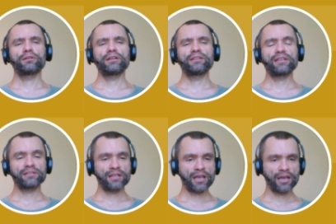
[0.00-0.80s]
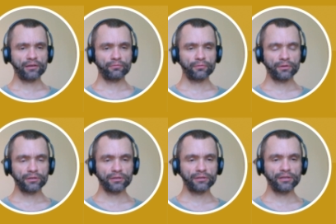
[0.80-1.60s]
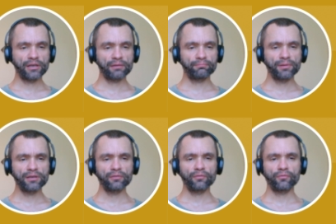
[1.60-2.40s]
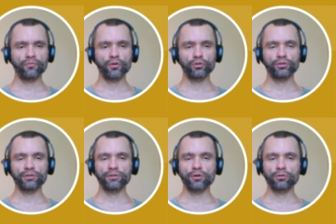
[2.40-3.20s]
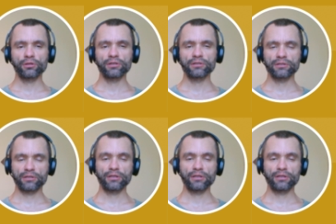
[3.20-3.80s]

It doesn't have a T M P folder, only